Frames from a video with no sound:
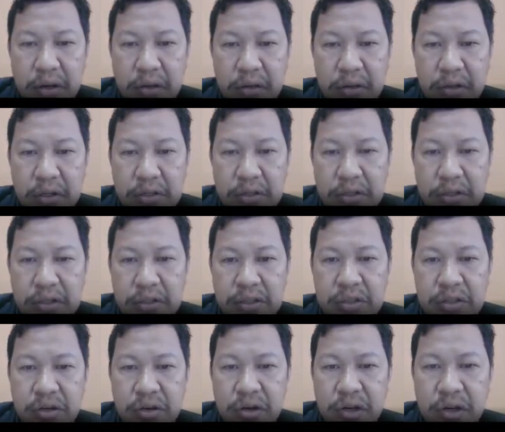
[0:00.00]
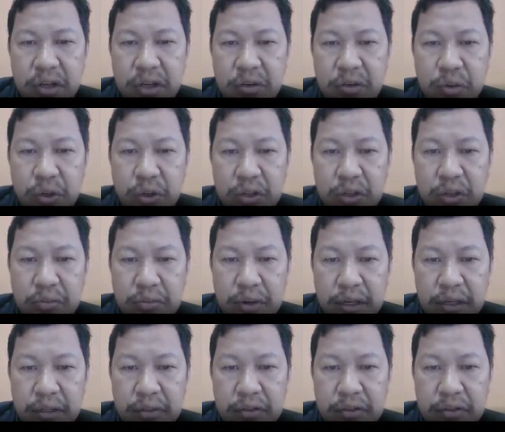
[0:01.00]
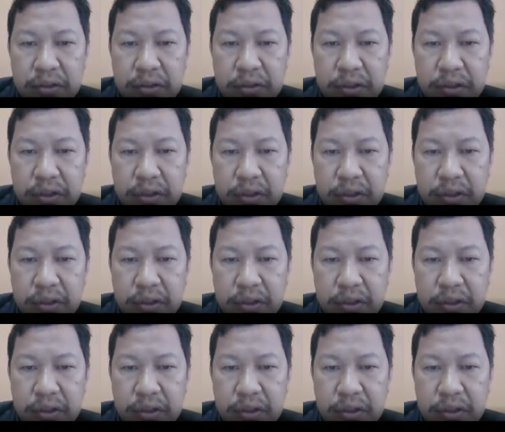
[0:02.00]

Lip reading: This is only 20 marks.